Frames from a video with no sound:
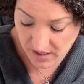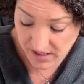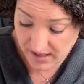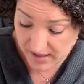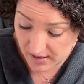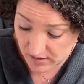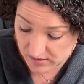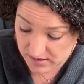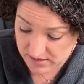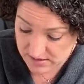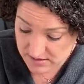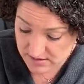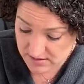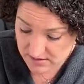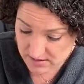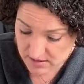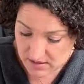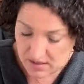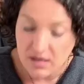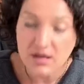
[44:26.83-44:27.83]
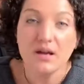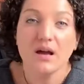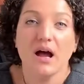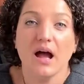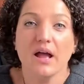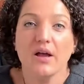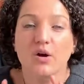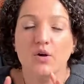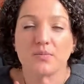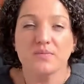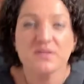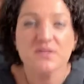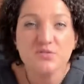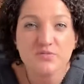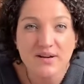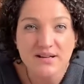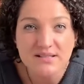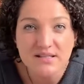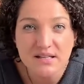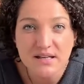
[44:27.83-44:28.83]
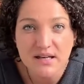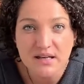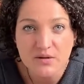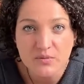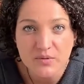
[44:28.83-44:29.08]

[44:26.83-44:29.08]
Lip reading: Aries, I hope this resonated